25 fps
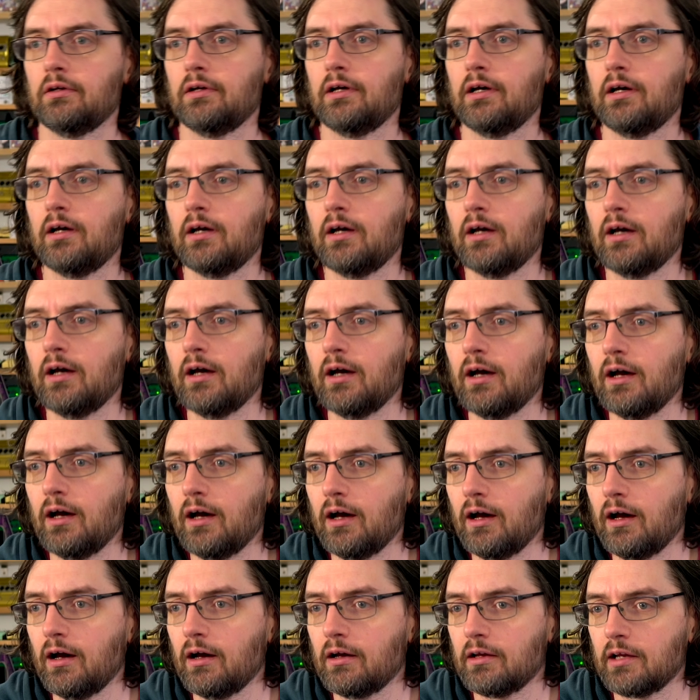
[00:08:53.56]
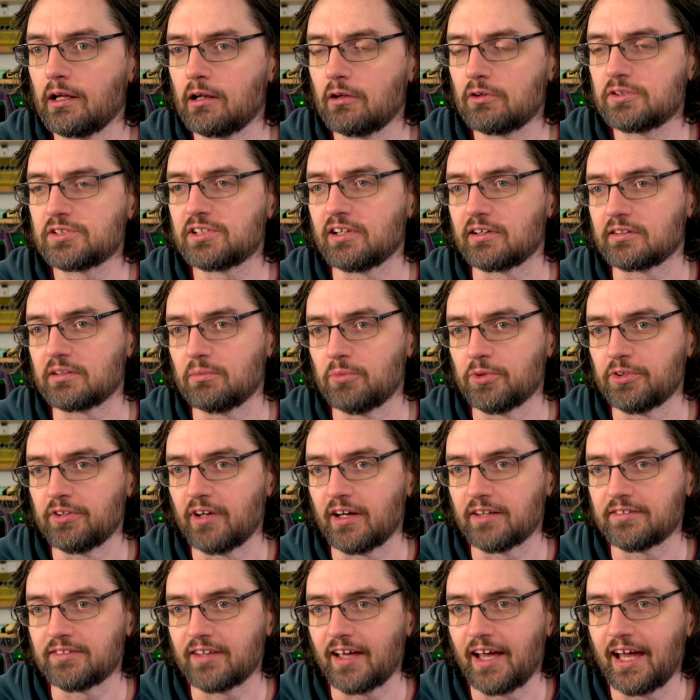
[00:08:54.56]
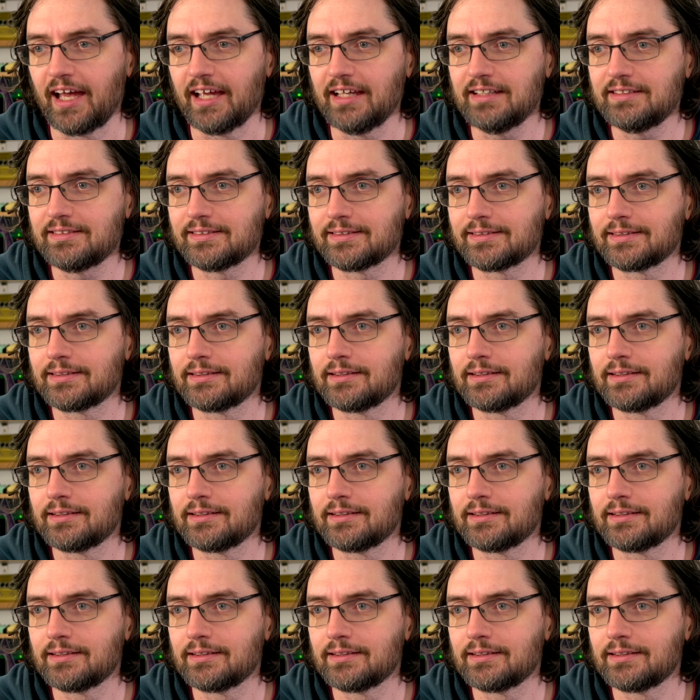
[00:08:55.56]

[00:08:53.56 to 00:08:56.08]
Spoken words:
It looks like the Mondata VIII.